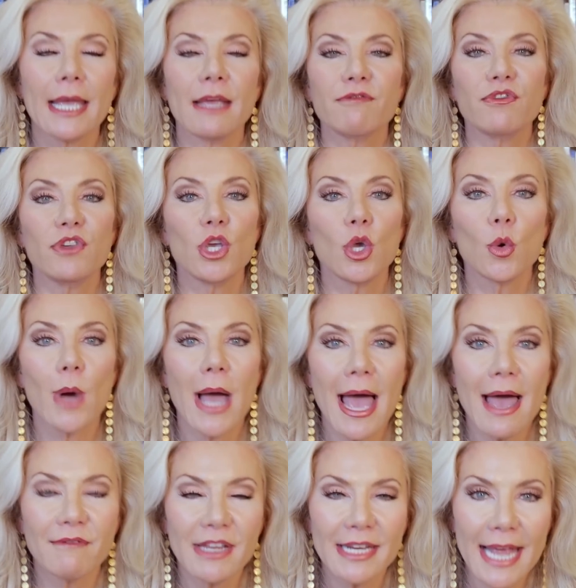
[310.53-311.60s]
if you
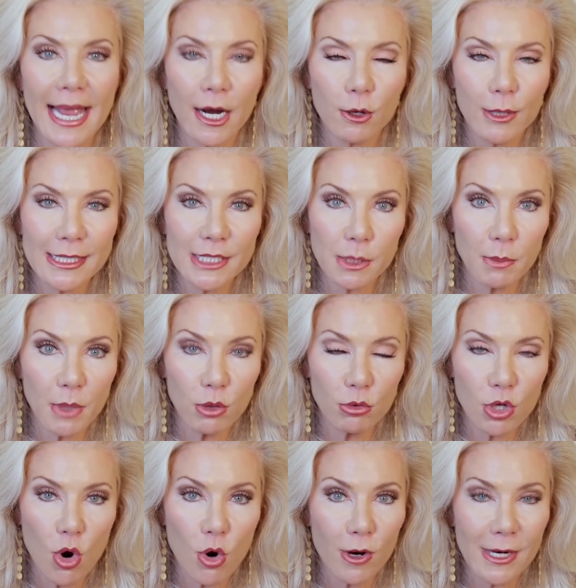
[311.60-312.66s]
have an Aries
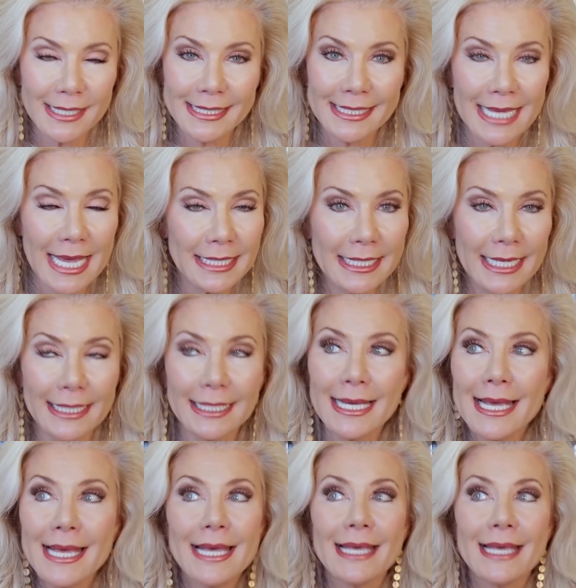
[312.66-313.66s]
moon or ascendant,